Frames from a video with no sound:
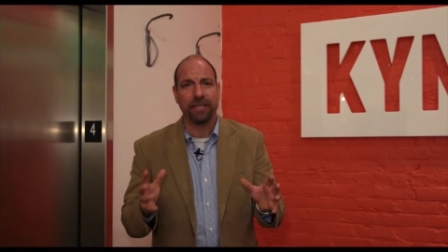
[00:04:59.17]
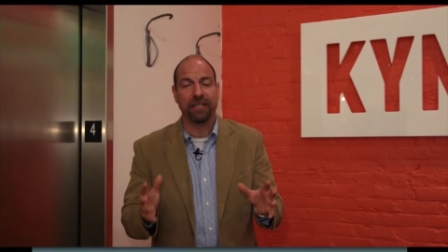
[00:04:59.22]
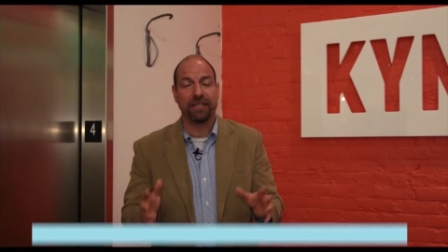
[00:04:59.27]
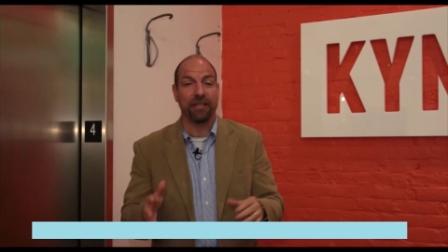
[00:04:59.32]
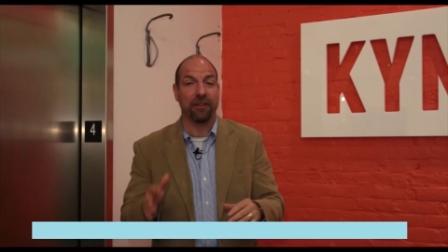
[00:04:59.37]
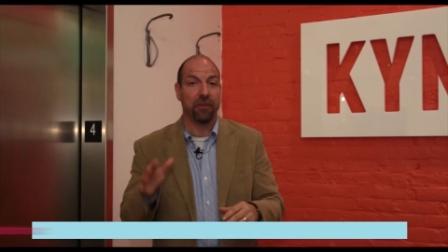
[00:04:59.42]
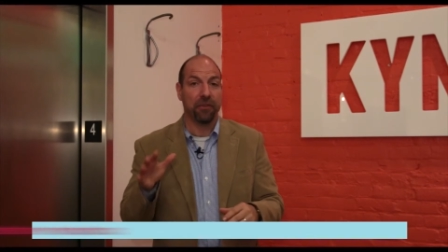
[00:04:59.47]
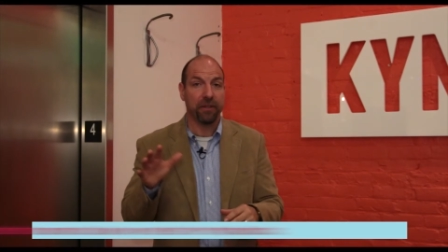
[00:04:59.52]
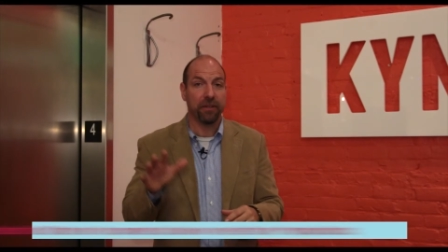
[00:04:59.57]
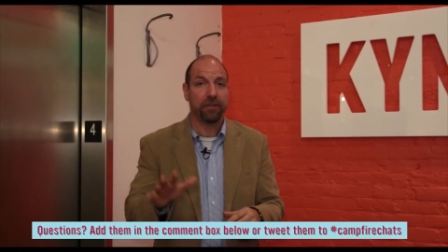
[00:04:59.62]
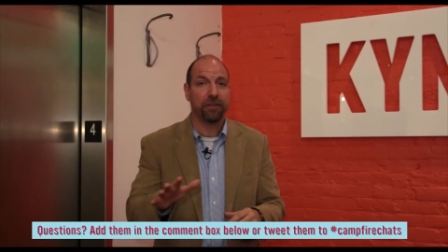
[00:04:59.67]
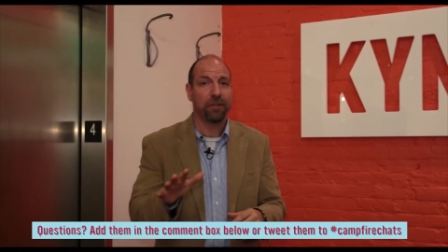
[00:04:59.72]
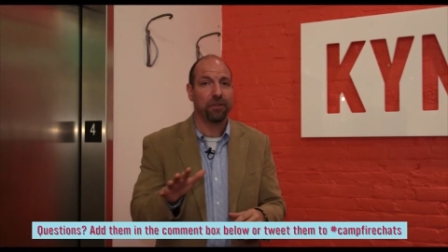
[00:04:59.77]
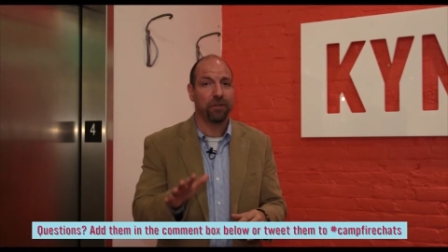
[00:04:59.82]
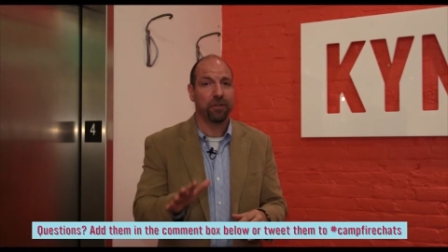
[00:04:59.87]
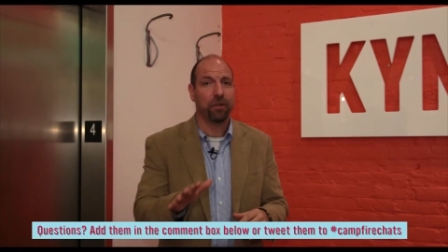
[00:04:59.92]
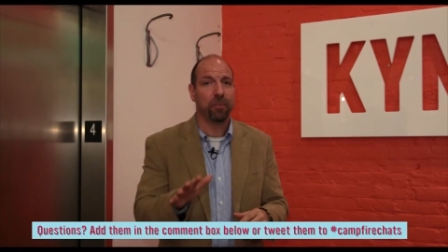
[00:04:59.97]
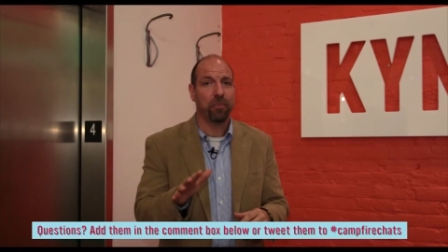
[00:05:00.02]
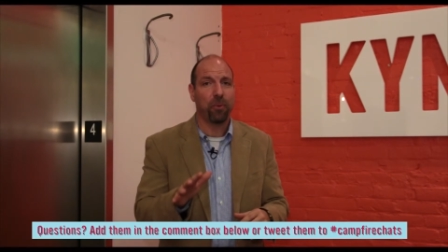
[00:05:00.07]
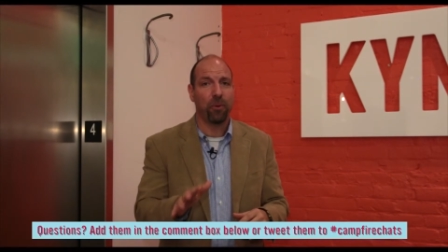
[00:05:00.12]
detail. This
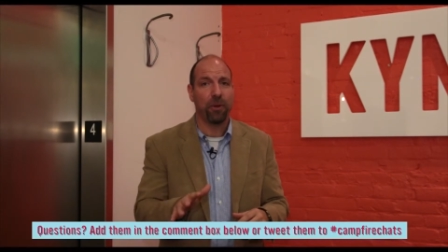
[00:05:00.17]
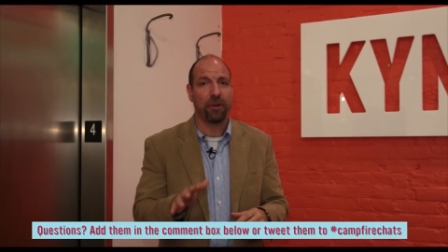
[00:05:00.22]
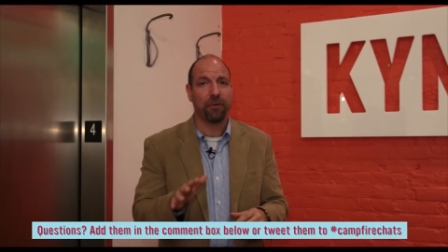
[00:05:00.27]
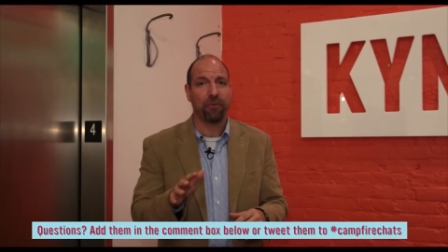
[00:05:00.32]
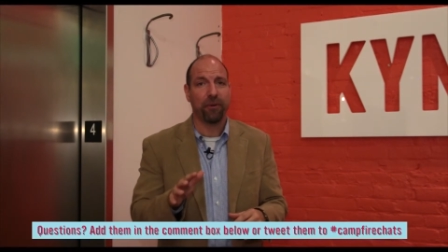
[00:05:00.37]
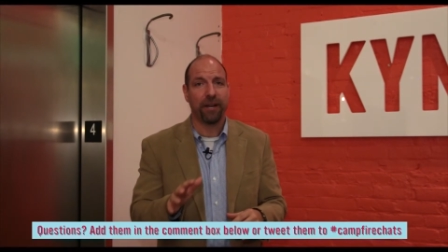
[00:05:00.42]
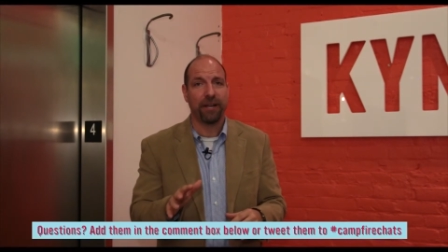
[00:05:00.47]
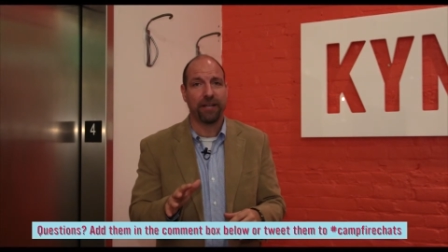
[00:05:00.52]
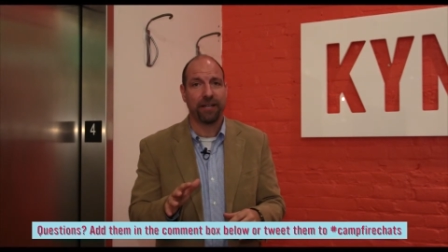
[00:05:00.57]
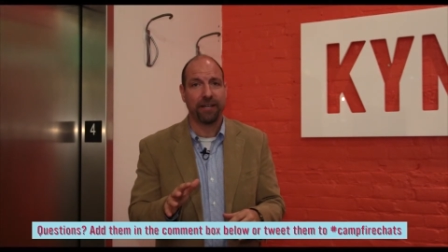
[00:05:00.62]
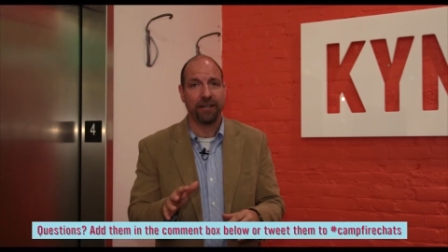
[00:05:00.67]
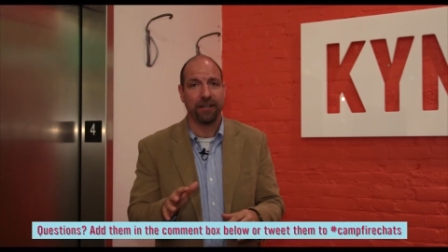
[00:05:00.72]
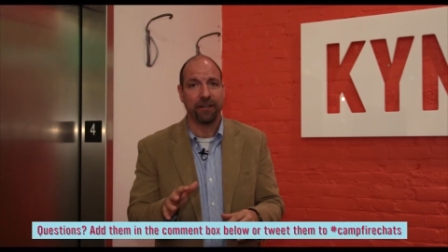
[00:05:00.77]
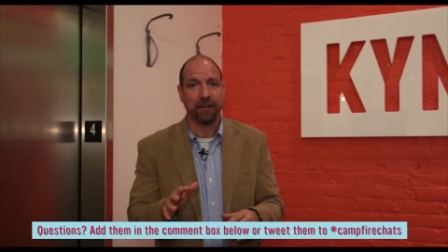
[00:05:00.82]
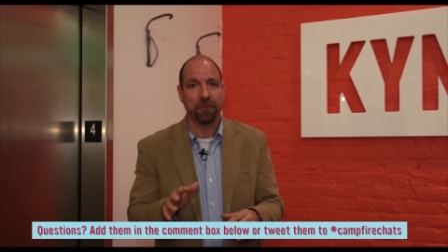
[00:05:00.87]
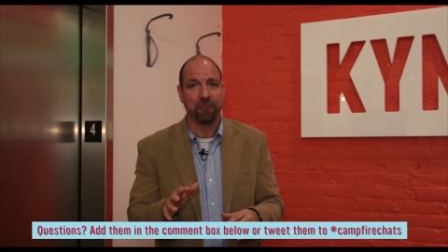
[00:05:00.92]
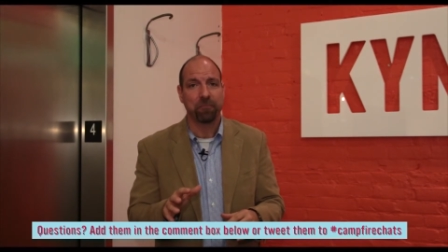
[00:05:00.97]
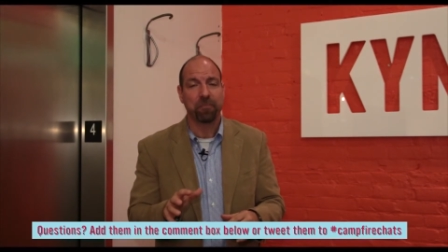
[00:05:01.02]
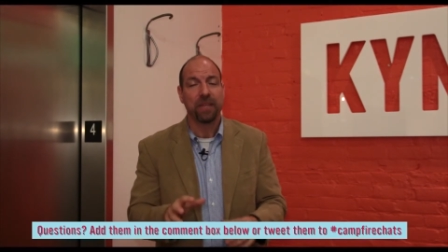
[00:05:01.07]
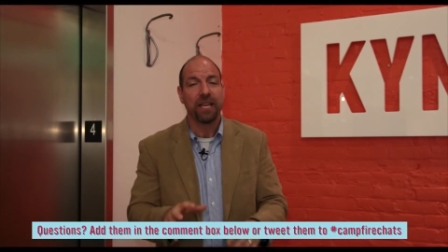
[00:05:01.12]
isn't the point right
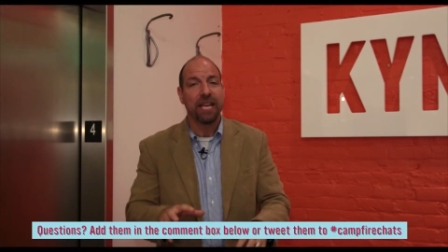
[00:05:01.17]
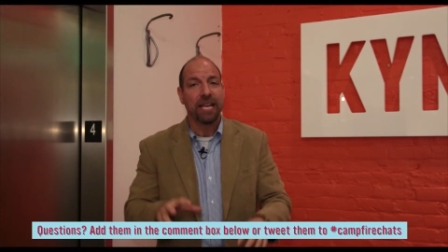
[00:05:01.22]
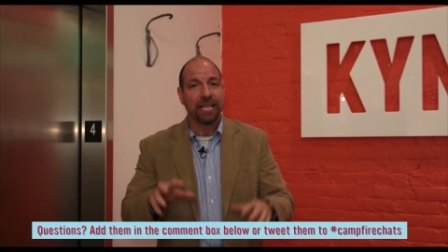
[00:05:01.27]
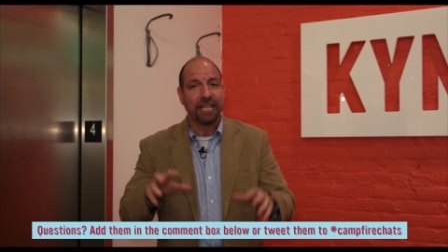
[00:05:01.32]
here.